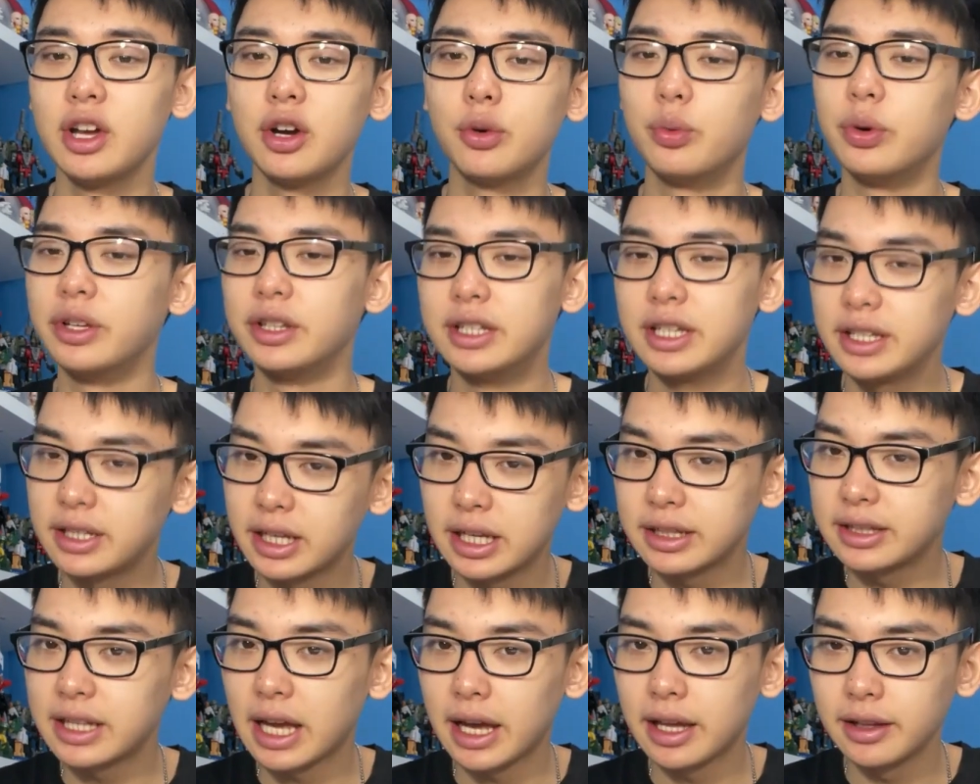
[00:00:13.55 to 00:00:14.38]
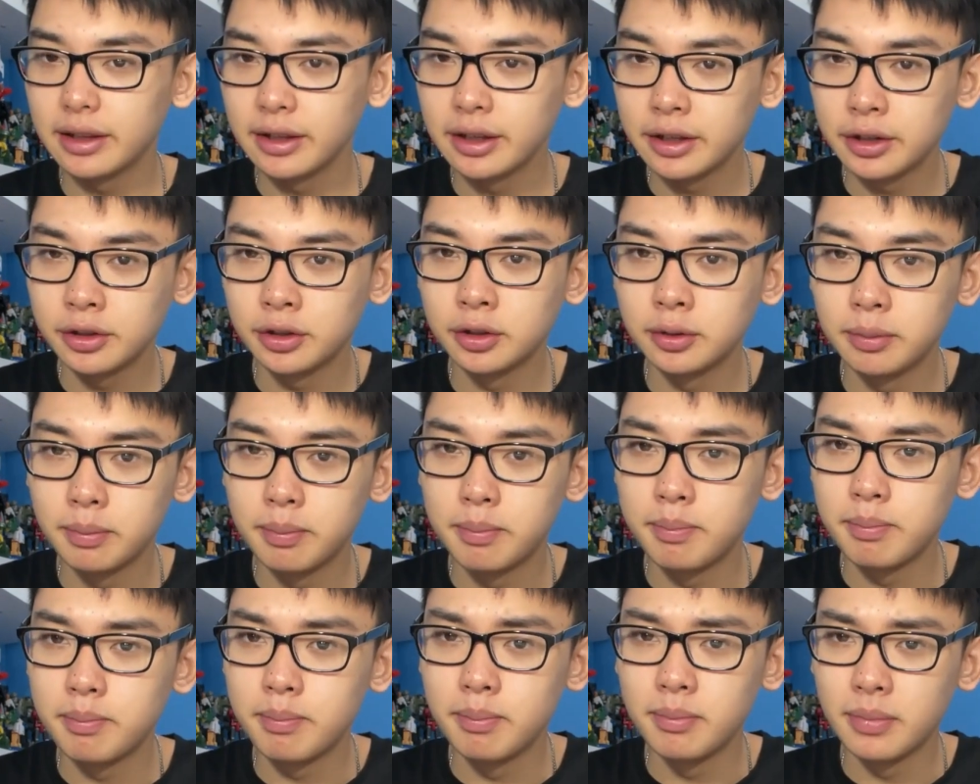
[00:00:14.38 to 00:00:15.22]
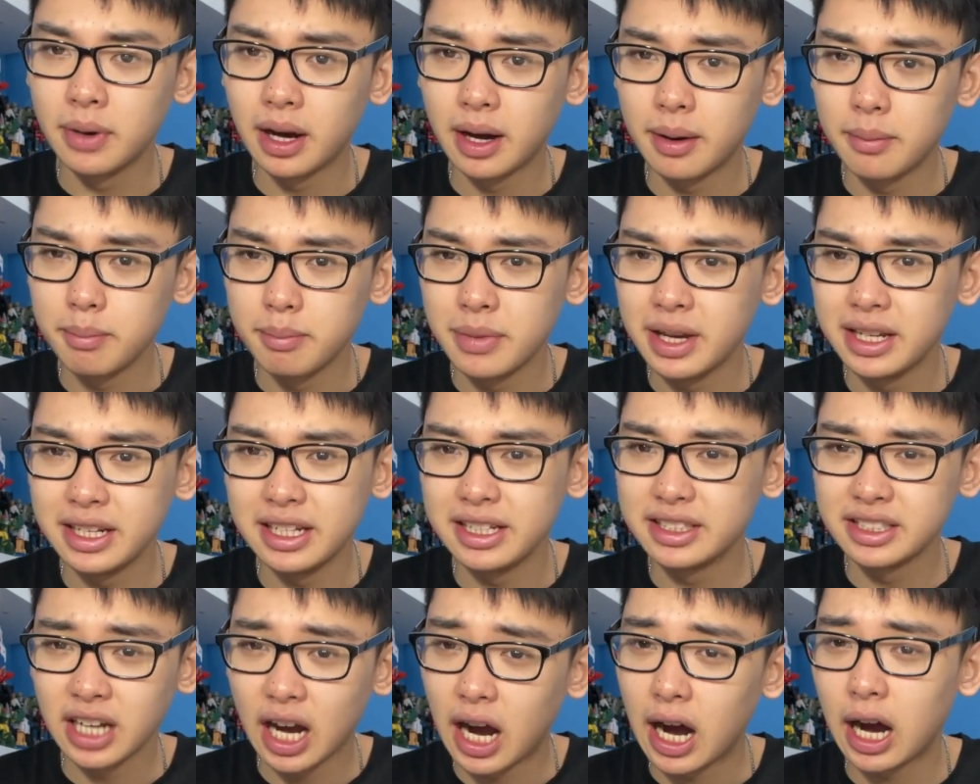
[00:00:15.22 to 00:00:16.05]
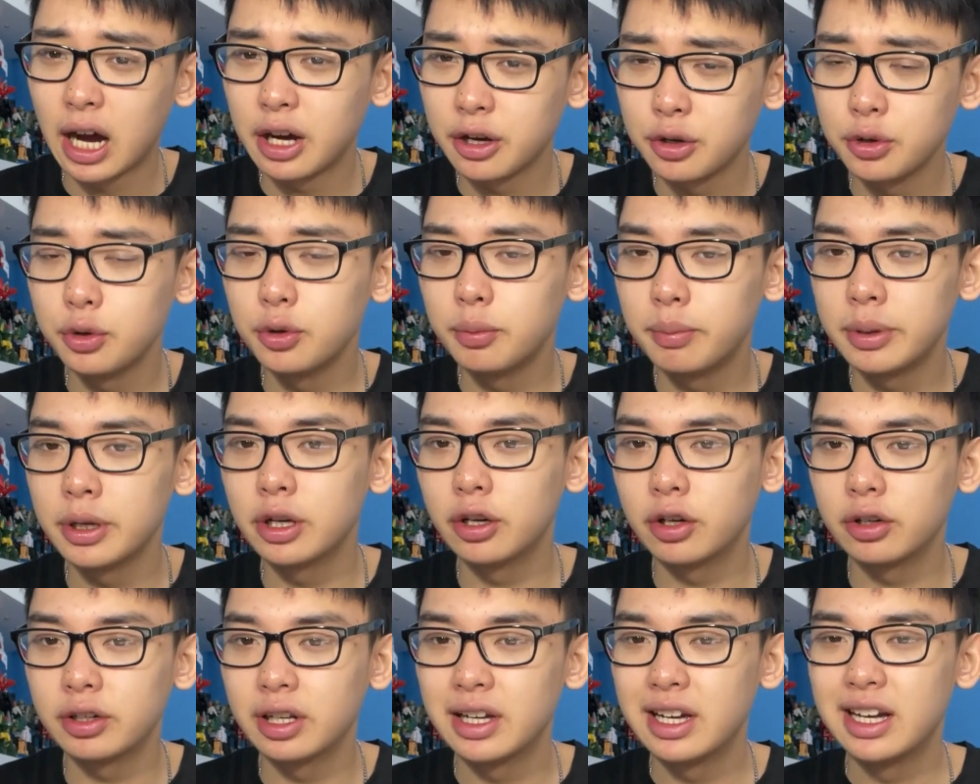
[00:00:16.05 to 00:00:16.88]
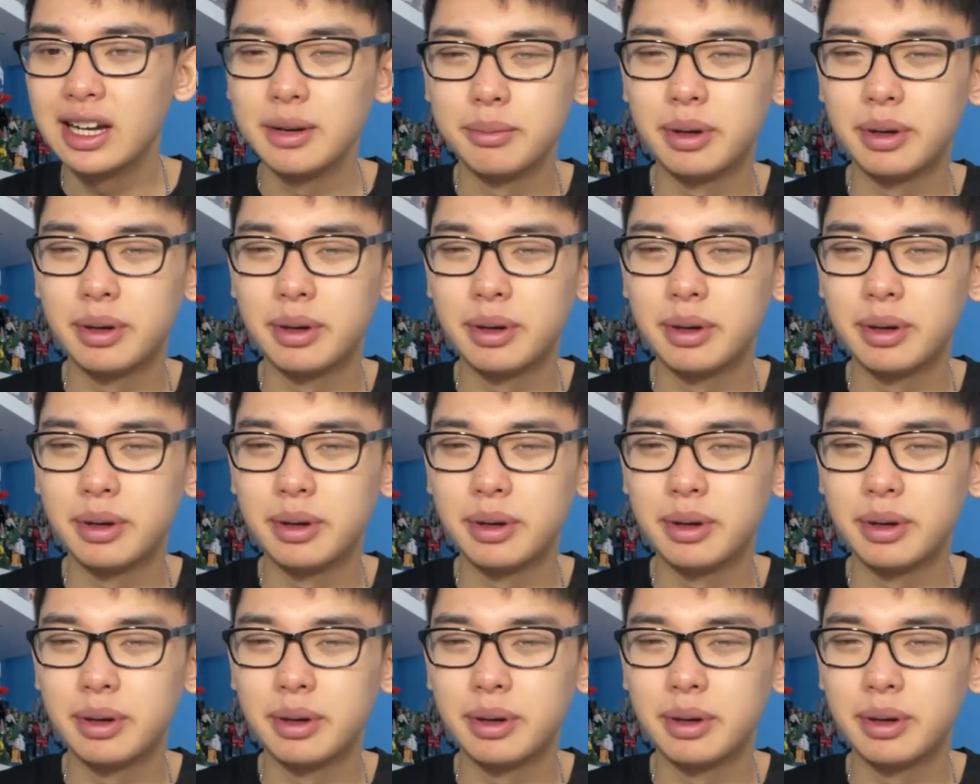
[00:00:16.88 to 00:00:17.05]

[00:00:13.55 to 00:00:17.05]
We did get that little mini Tahu build,